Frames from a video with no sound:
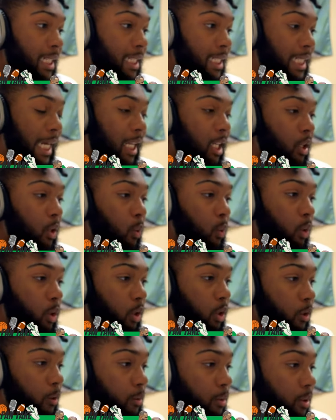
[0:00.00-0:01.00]
Jalen
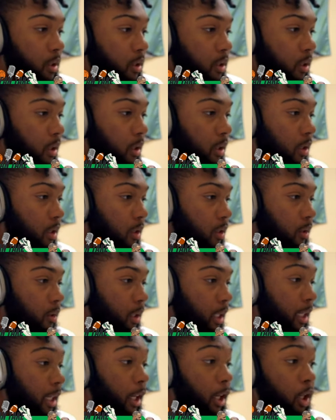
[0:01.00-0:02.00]
Williams uh,
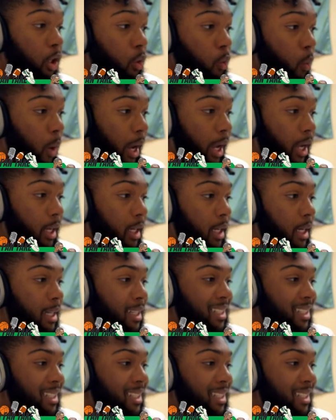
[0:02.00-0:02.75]
and Derrick White